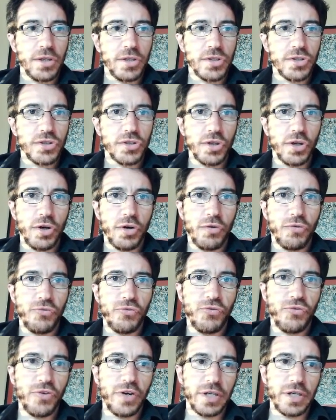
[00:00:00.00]
So
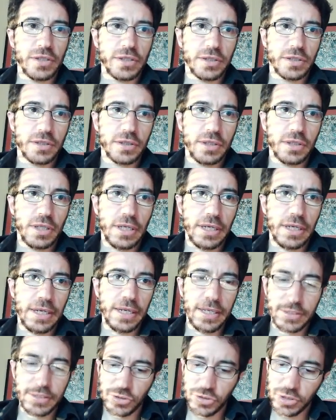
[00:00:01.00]
first,
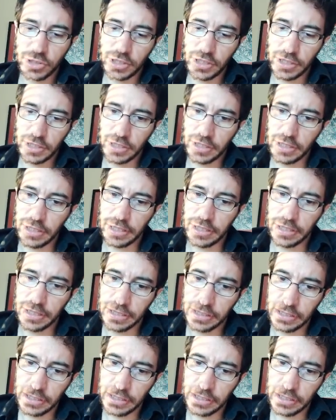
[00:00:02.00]
let's consider